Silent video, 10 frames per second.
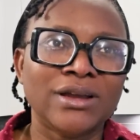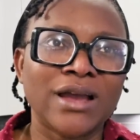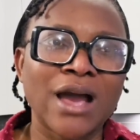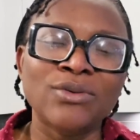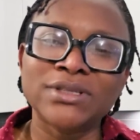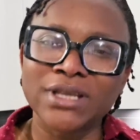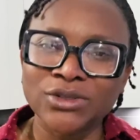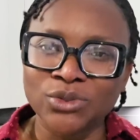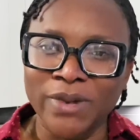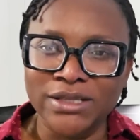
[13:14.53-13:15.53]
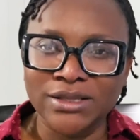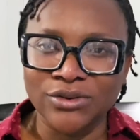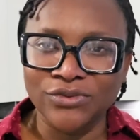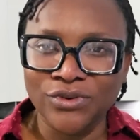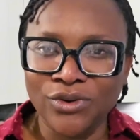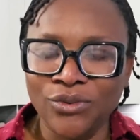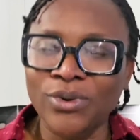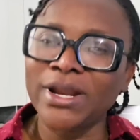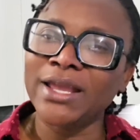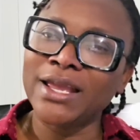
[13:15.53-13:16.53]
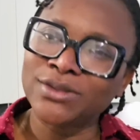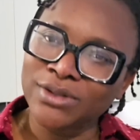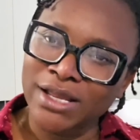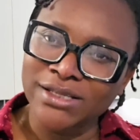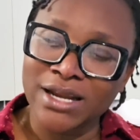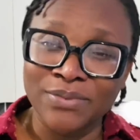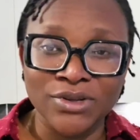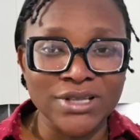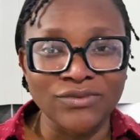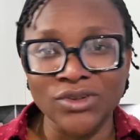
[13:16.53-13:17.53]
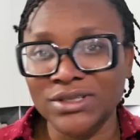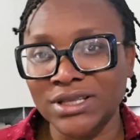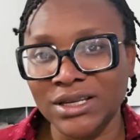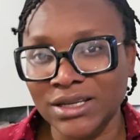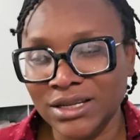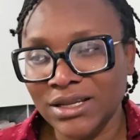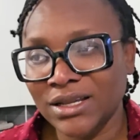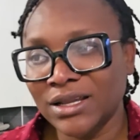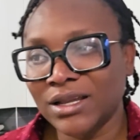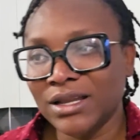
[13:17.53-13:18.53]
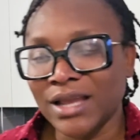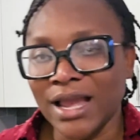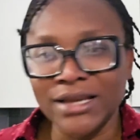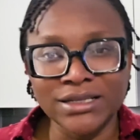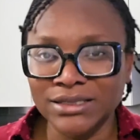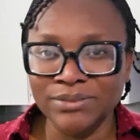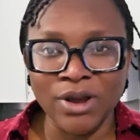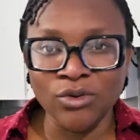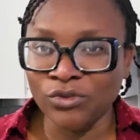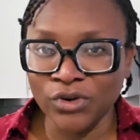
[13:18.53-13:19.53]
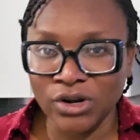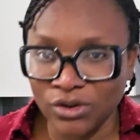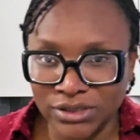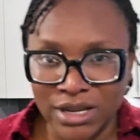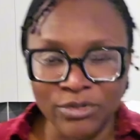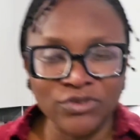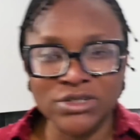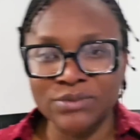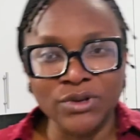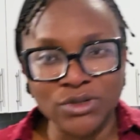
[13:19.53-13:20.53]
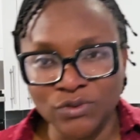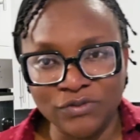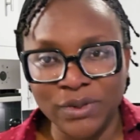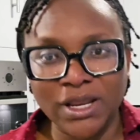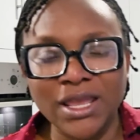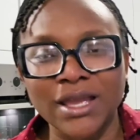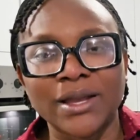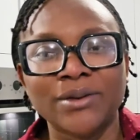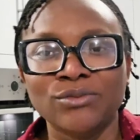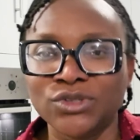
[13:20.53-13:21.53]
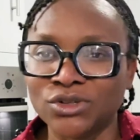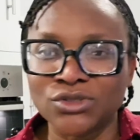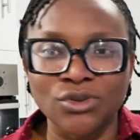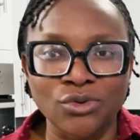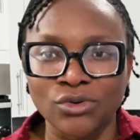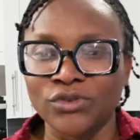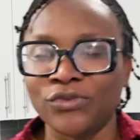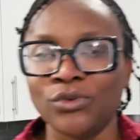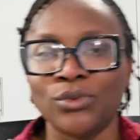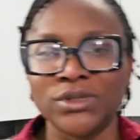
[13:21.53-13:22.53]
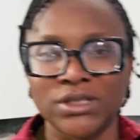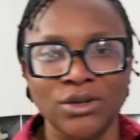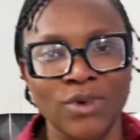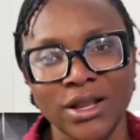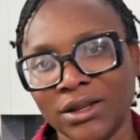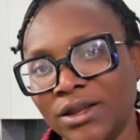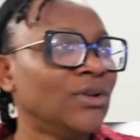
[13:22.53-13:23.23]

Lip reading: I was saying to myself, when I get to Nigeria, because I didn't see my uncle for a long time, obviously, because we've been here. We just talk on the phone once in a while.